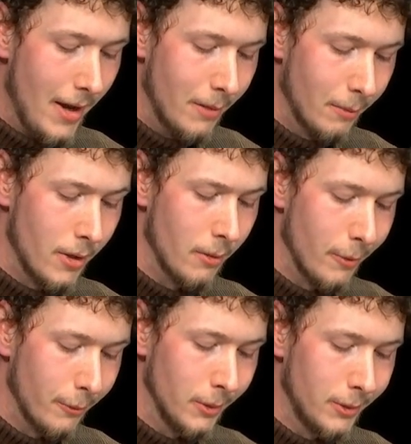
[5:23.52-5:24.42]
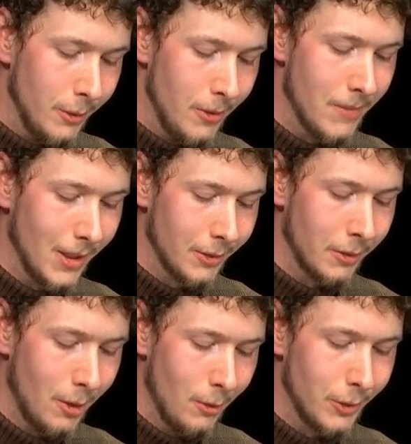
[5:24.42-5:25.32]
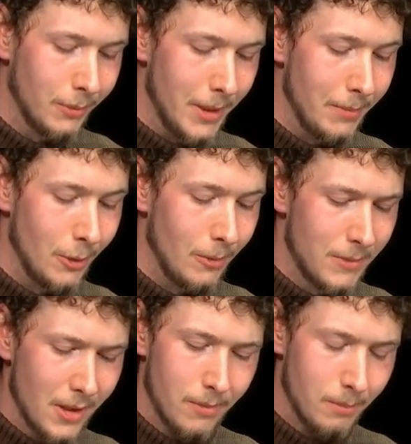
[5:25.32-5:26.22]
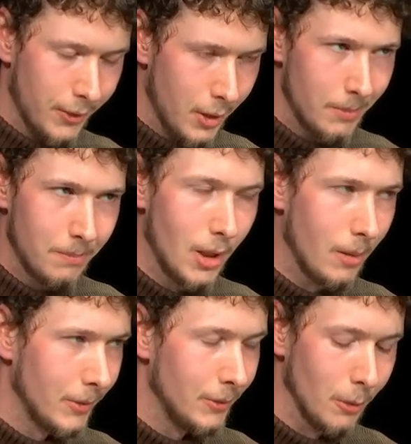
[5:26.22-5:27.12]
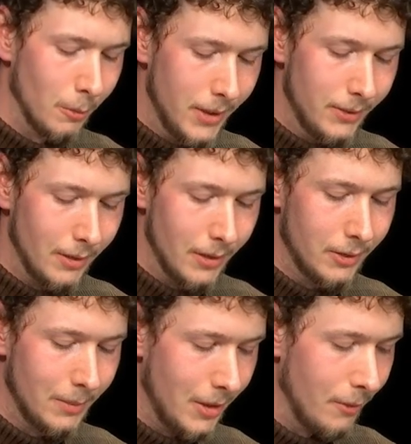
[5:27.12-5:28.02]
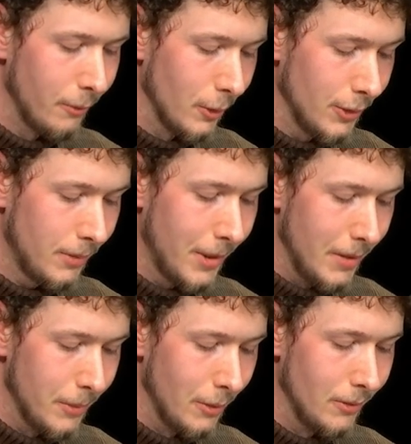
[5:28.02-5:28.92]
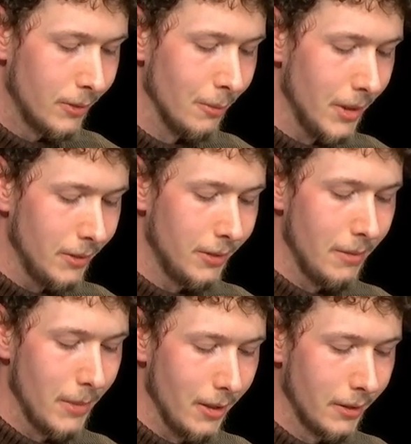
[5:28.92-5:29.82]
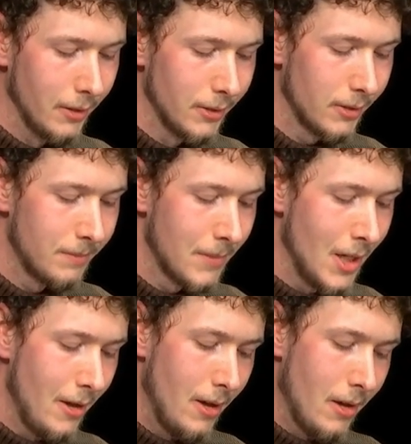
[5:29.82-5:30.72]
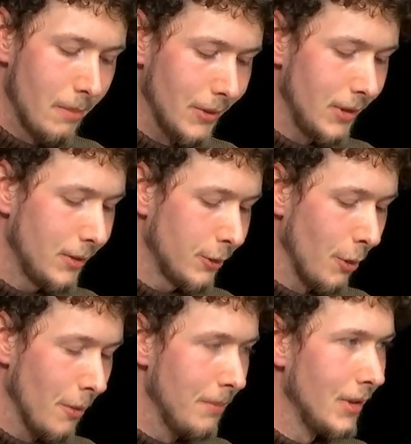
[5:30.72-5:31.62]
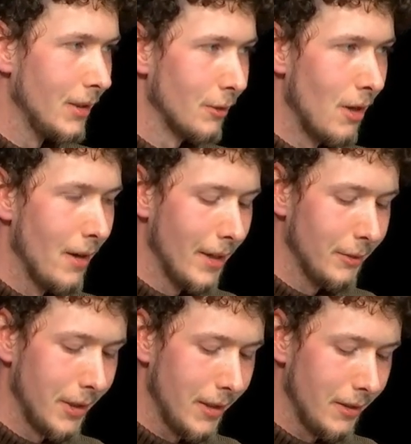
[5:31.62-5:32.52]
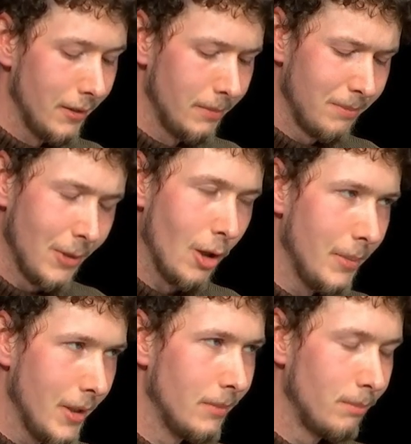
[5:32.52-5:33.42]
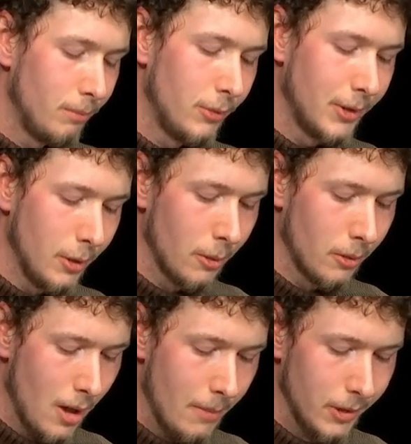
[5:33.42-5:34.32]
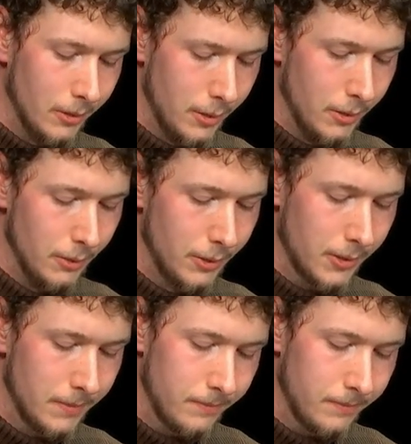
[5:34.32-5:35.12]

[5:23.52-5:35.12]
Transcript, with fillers: and were referred to as the Clovis people, thought up until recently to be the first people to reach the Americas. But this term is long outdated, albeit still commonly used.